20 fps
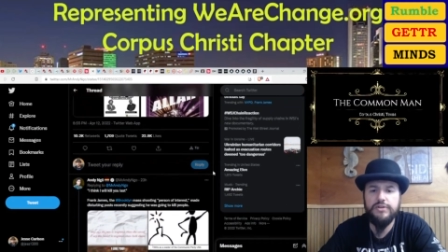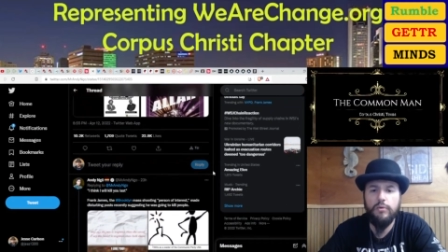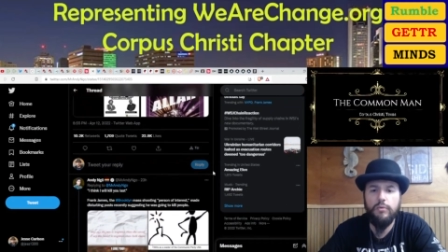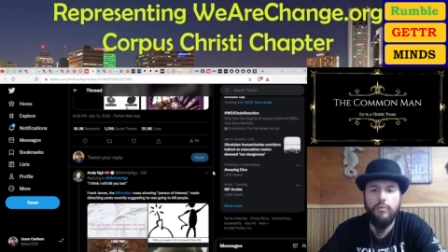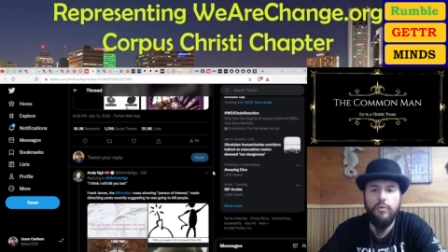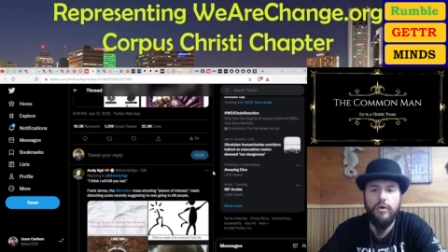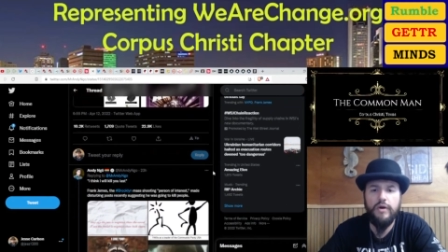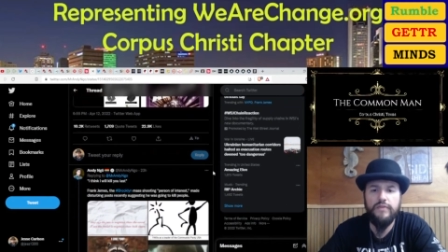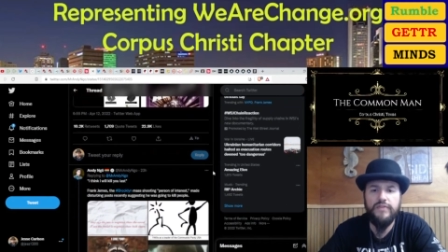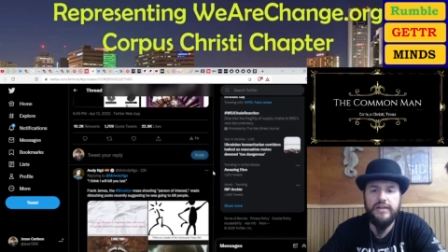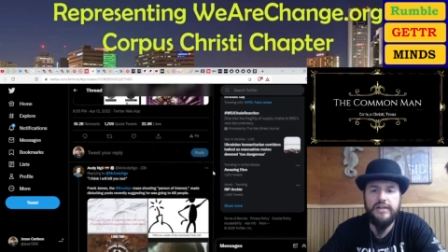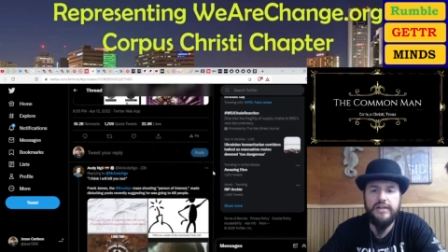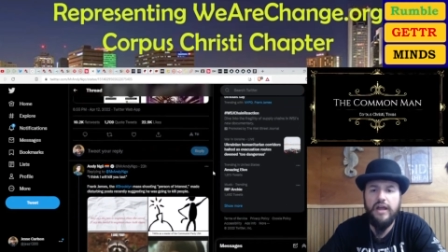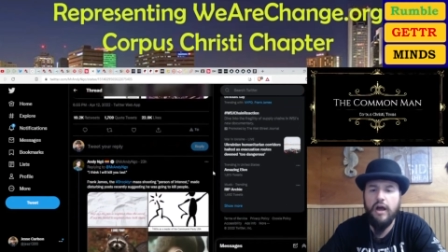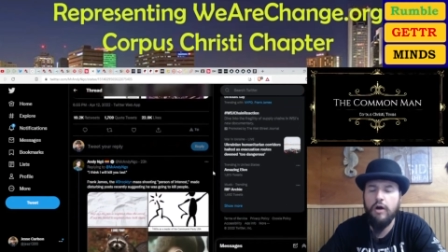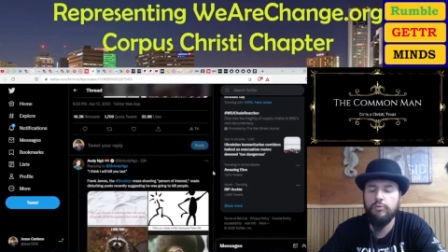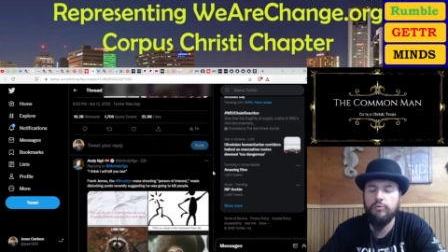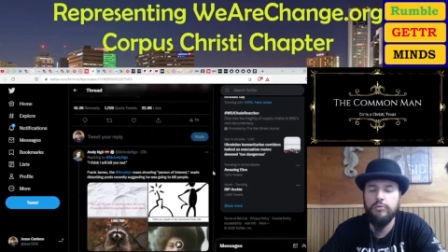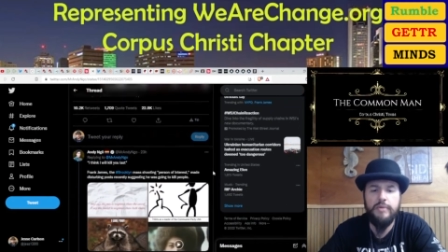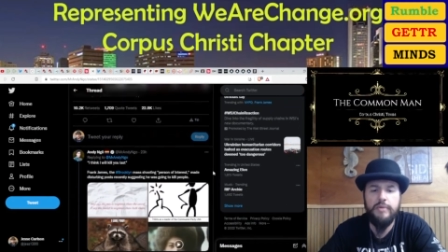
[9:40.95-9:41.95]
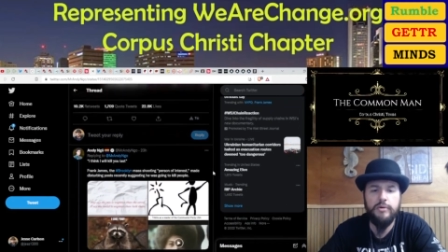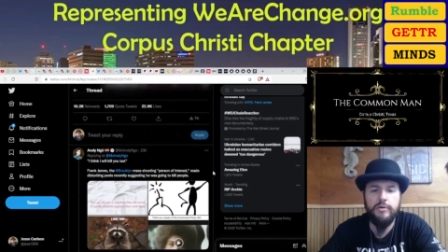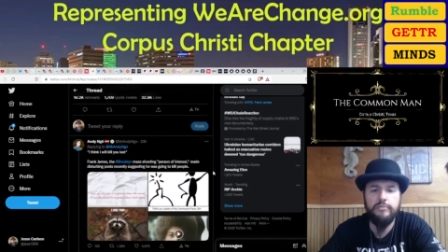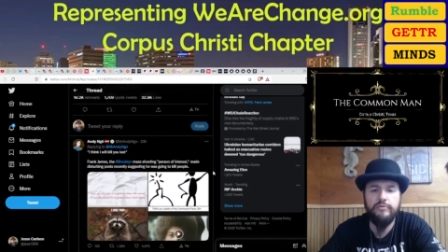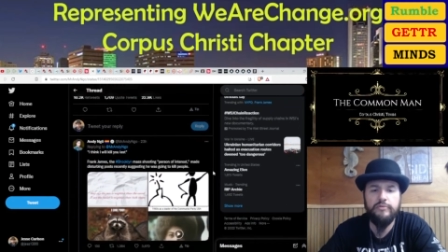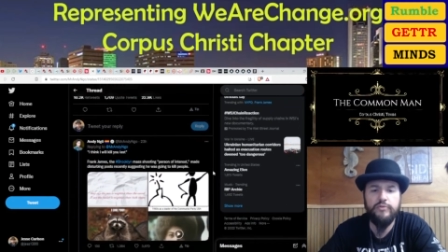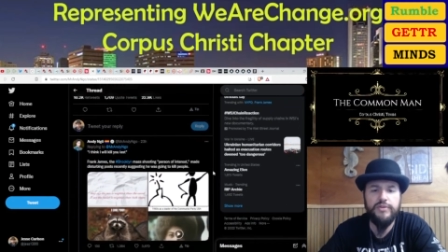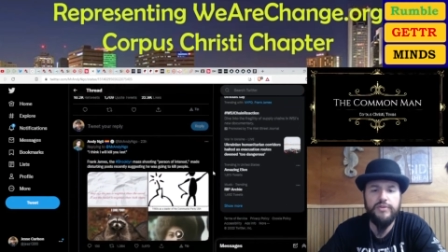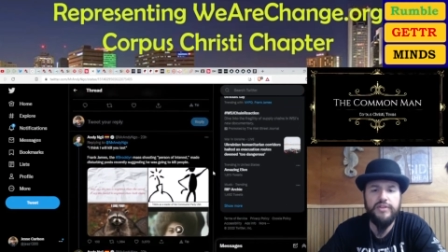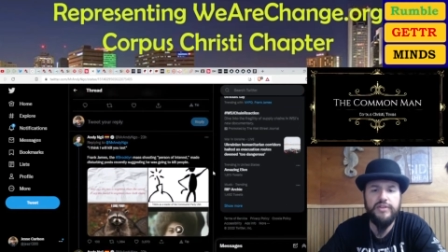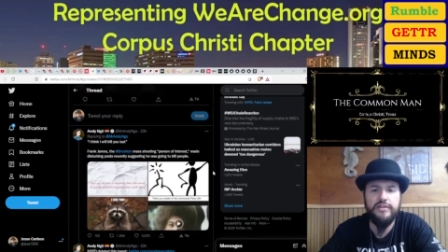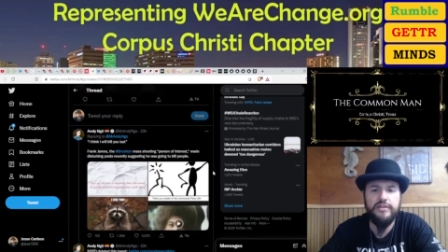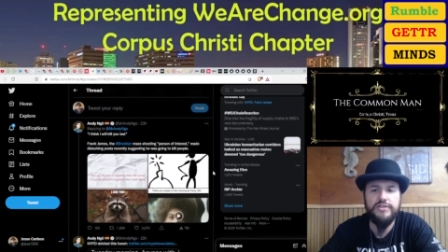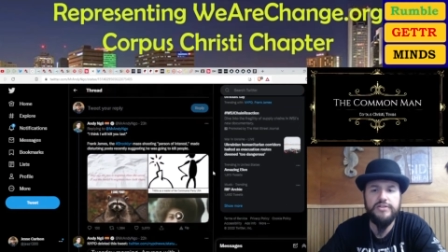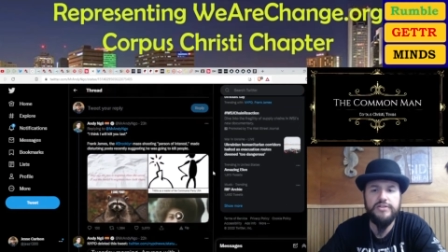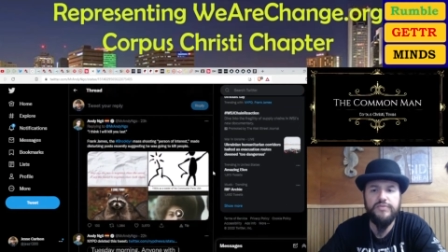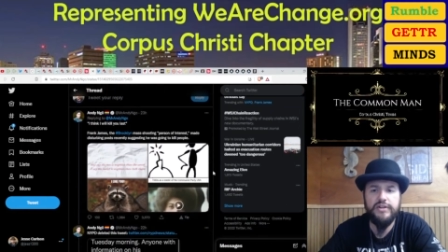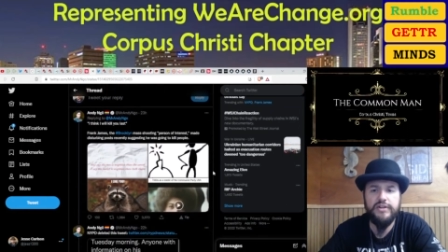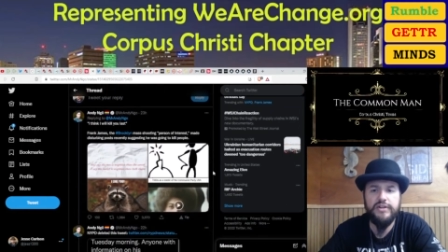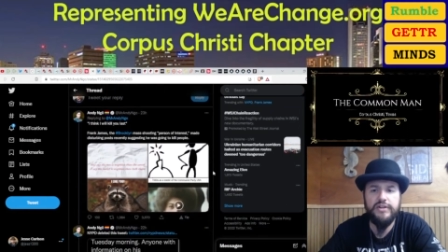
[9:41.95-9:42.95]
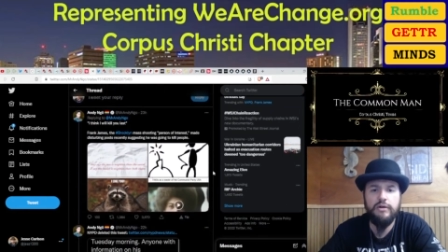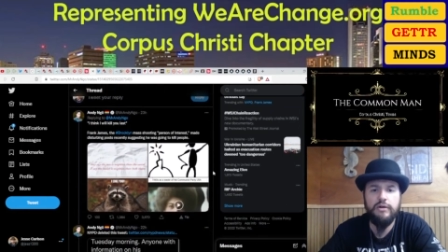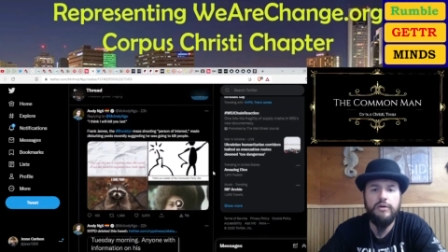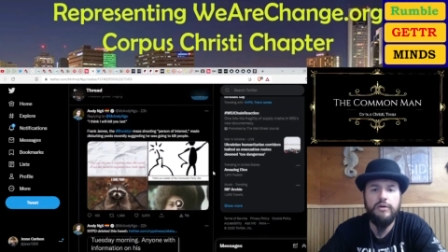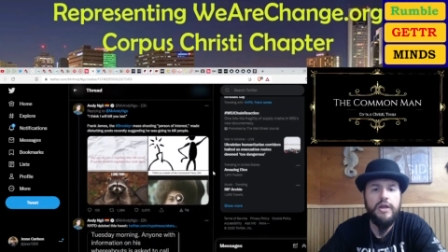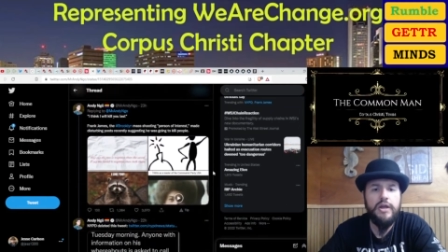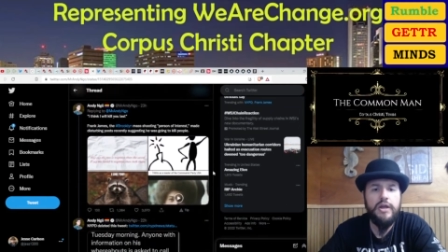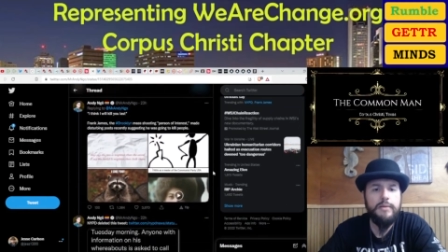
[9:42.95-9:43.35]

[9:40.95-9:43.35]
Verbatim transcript: one that he, I'll remember it before the end of this video,